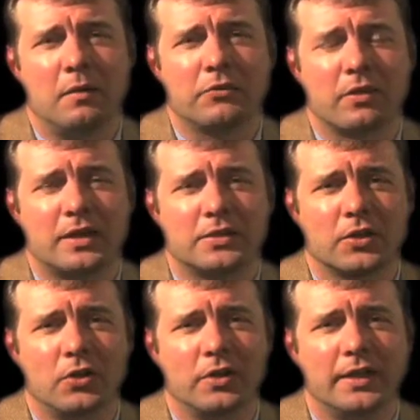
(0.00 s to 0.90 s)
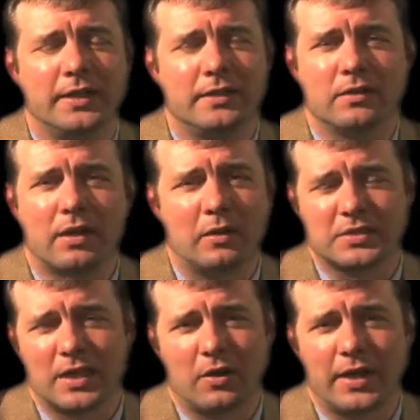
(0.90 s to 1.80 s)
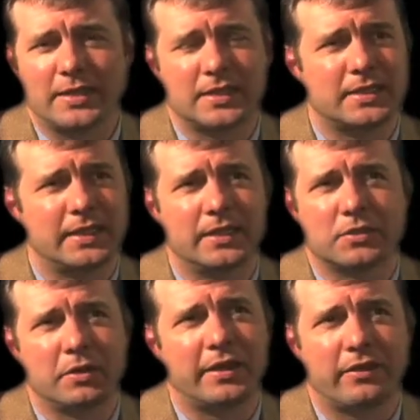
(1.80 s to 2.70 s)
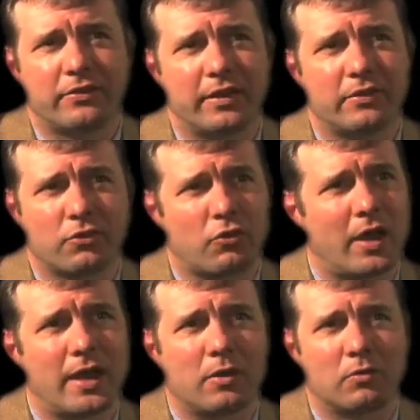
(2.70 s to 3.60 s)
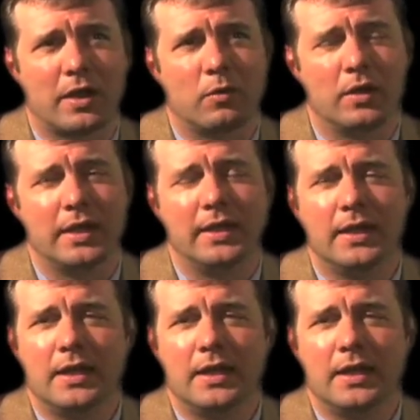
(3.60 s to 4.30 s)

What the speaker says: So I was on AZT and 3TC as a trial right away